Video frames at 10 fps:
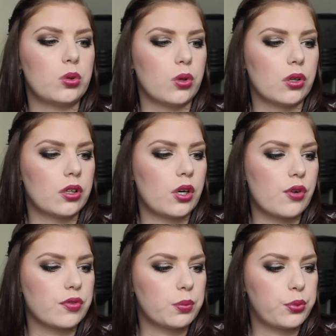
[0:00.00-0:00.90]
quarter
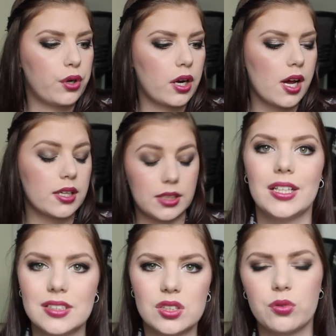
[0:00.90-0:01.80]
of the product.
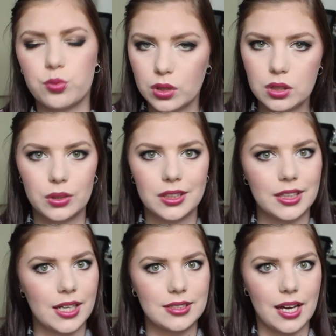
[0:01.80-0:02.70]
It's a really, really
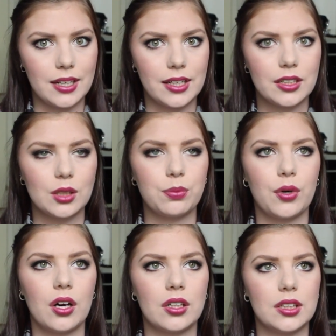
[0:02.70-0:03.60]
nice eyeliner,
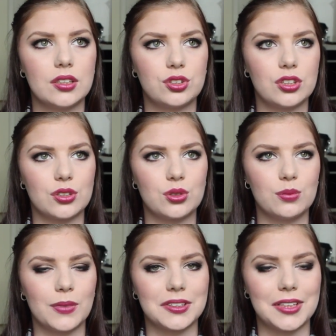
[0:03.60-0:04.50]
but it's just too
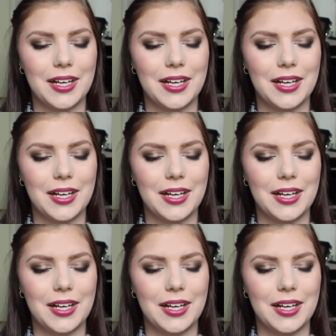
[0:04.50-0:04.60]
much